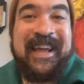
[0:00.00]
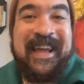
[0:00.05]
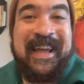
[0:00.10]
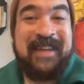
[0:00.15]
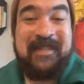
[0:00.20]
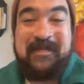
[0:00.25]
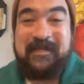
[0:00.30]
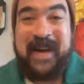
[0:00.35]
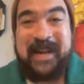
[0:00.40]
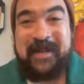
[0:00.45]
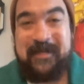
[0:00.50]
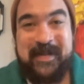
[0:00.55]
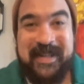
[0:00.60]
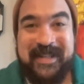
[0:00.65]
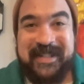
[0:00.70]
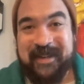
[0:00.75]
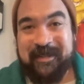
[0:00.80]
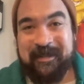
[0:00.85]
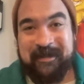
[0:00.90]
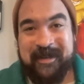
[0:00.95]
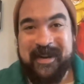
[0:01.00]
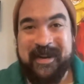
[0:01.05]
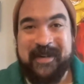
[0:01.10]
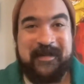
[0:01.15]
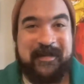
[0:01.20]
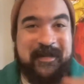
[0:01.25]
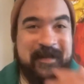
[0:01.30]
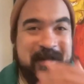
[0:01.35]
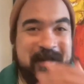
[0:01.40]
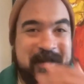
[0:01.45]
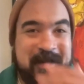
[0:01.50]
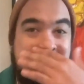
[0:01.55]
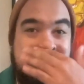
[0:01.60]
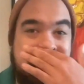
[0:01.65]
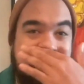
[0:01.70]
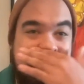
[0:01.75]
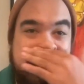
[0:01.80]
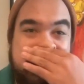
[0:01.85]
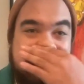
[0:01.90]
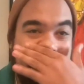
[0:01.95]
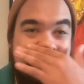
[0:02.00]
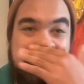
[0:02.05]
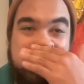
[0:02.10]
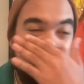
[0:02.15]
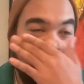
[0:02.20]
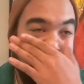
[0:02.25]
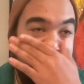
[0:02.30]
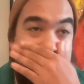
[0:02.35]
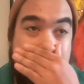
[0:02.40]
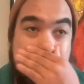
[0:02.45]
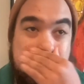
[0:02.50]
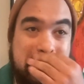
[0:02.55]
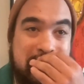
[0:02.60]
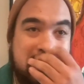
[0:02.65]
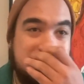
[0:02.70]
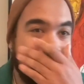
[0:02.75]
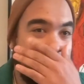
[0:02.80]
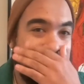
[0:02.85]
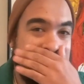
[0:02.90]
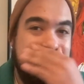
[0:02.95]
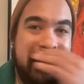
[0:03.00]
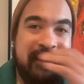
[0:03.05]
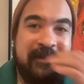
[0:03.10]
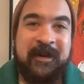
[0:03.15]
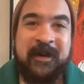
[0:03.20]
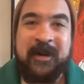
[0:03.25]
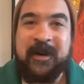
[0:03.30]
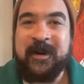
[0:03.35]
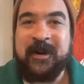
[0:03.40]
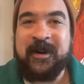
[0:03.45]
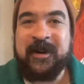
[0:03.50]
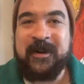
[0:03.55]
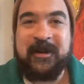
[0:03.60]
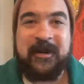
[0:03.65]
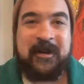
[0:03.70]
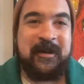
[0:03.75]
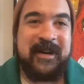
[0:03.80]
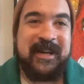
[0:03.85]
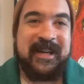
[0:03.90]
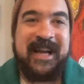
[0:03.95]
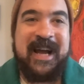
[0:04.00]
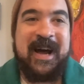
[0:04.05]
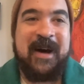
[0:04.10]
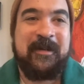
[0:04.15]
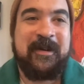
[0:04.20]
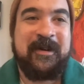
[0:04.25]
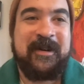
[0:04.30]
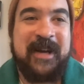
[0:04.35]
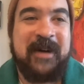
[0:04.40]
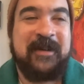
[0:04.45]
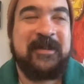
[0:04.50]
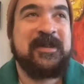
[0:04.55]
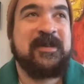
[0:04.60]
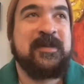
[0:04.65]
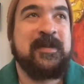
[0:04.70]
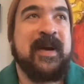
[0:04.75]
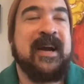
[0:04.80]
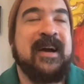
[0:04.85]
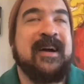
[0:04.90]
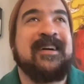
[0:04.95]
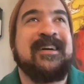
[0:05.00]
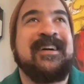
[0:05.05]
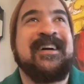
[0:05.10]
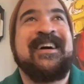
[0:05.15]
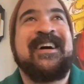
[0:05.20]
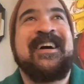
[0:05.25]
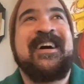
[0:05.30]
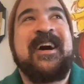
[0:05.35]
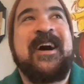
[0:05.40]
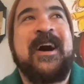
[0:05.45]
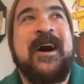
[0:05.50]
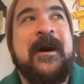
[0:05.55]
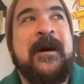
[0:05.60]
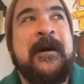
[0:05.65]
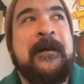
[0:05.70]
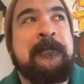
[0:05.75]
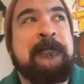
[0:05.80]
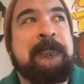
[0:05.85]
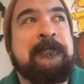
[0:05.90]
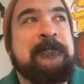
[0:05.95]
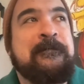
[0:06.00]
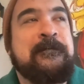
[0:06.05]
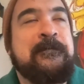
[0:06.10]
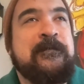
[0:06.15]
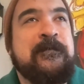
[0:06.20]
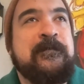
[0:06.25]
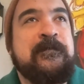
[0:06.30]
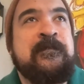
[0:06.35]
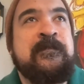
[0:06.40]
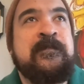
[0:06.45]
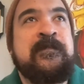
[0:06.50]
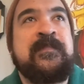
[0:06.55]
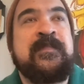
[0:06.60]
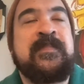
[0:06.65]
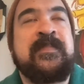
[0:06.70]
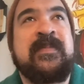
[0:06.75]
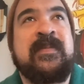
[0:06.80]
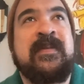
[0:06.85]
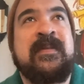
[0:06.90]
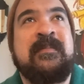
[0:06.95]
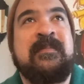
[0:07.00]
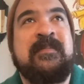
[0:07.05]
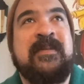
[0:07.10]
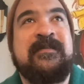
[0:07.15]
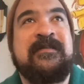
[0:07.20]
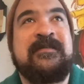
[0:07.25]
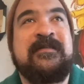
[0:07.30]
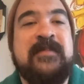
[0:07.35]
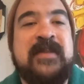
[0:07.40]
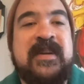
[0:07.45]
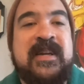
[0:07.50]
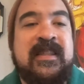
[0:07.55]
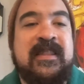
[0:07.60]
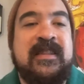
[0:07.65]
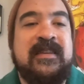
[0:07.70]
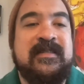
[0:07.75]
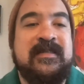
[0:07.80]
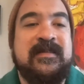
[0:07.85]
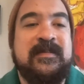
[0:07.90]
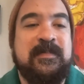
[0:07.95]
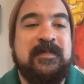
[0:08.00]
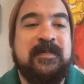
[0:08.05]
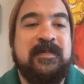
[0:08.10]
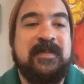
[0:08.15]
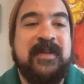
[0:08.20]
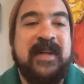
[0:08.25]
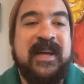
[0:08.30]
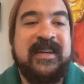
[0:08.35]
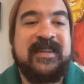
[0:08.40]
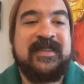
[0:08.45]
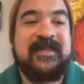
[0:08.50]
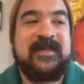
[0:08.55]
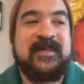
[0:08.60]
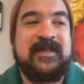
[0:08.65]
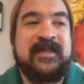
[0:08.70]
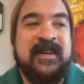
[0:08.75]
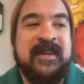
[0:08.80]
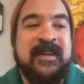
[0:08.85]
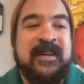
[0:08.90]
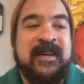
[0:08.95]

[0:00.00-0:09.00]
it might be different from what people have heard or encountered elsewhere. Um, but for me, this play is